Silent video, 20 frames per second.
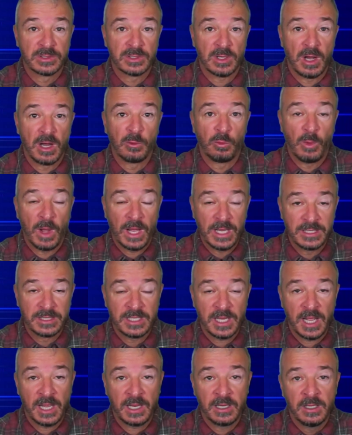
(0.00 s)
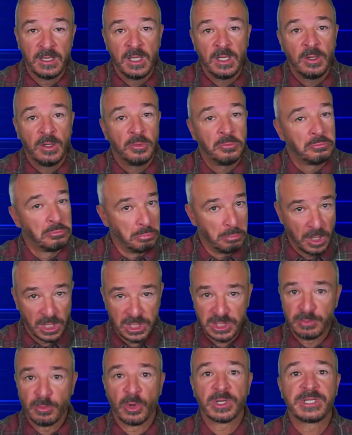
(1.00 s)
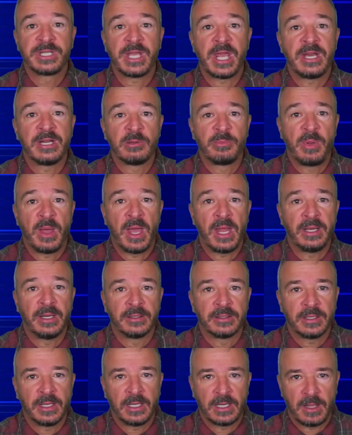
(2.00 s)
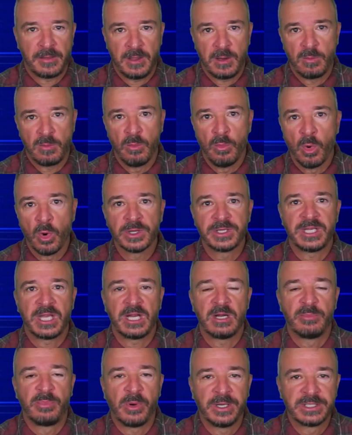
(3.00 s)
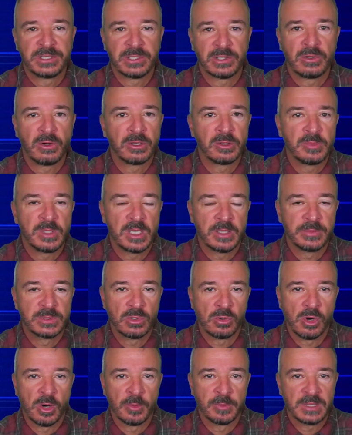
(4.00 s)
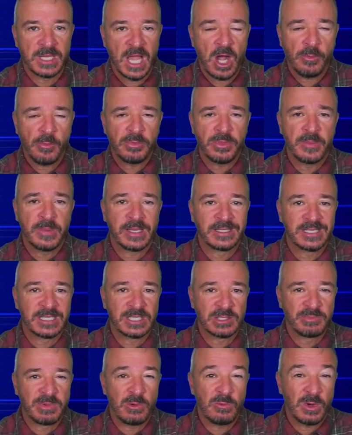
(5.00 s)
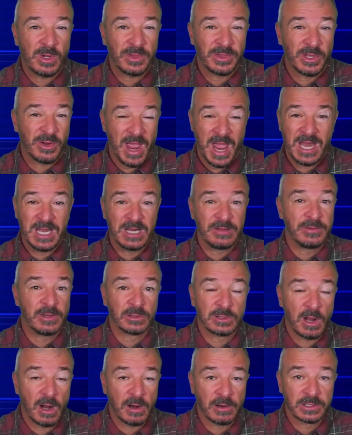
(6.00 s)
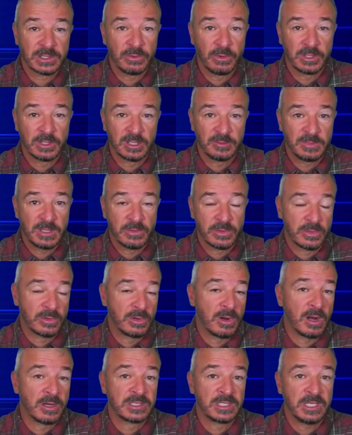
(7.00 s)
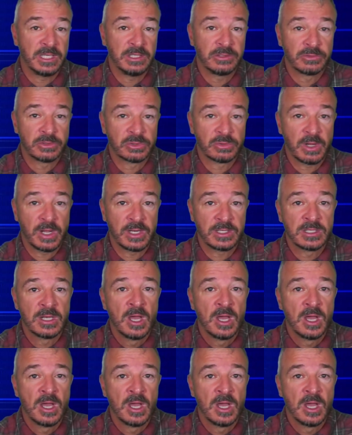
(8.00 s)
on Wednesday, much more data dependent, and I think more data points are going to be absorbed to help them anticipate what their end of year target is going to be with regards to interest rates,